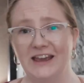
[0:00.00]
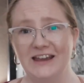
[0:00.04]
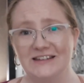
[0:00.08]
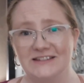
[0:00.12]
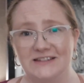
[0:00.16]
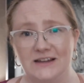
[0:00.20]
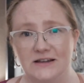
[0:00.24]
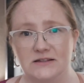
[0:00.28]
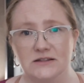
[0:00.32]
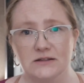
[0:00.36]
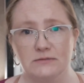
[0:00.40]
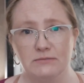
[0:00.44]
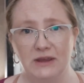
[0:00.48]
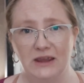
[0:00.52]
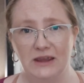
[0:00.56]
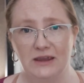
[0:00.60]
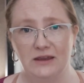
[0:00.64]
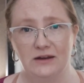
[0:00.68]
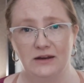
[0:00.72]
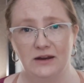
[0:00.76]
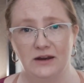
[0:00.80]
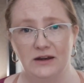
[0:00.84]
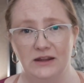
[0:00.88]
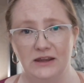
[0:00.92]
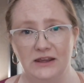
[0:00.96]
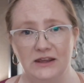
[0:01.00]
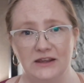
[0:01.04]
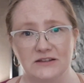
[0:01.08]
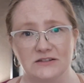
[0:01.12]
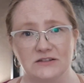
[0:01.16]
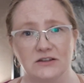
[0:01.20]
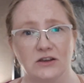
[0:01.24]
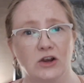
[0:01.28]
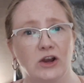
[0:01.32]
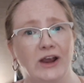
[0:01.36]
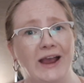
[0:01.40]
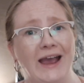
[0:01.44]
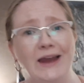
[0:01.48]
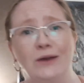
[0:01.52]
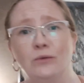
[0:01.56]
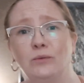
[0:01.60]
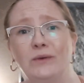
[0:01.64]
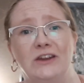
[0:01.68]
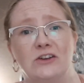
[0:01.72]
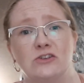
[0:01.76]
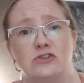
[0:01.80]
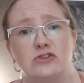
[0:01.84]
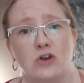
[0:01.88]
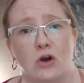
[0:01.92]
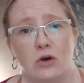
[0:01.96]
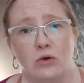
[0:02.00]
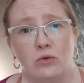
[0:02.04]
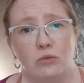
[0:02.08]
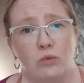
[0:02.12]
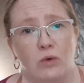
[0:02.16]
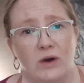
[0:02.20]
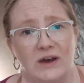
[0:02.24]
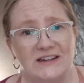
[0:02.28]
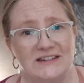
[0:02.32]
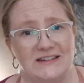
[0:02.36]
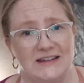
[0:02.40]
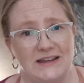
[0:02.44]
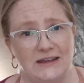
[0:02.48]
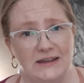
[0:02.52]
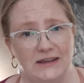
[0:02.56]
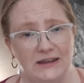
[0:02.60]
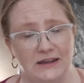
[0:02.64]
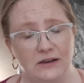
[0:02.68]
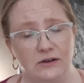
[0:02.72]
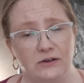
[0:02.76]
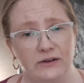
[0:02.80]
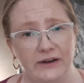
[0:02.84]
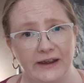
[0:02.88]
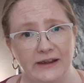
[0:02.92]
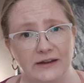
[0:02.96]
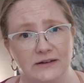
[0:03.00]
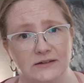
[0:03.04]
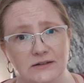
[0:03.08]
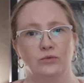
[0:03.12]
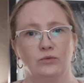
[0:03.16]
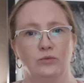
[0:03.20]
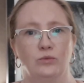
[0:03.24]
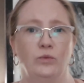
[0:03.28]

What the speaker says: It doesn't make it any easier, and we don't want to hear it.